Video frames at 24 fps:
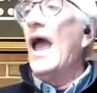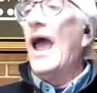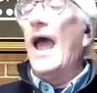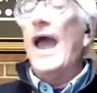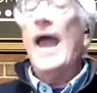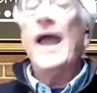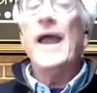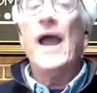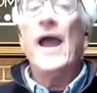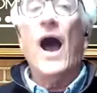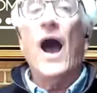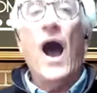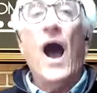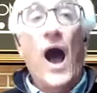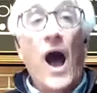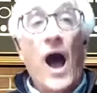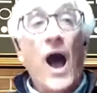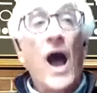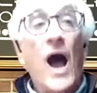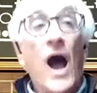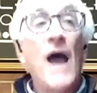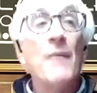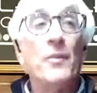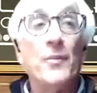Hey,
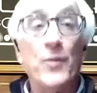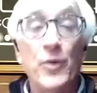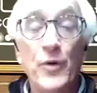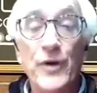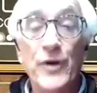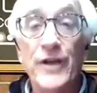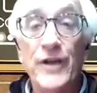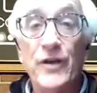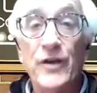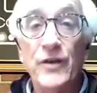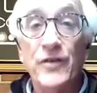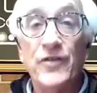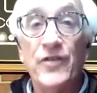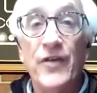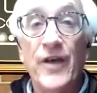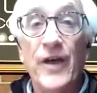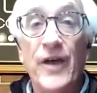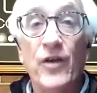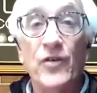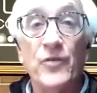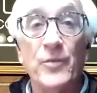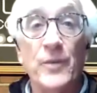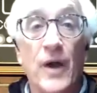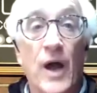I'm a pretty good
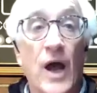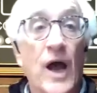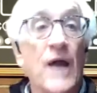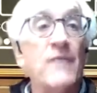salesman.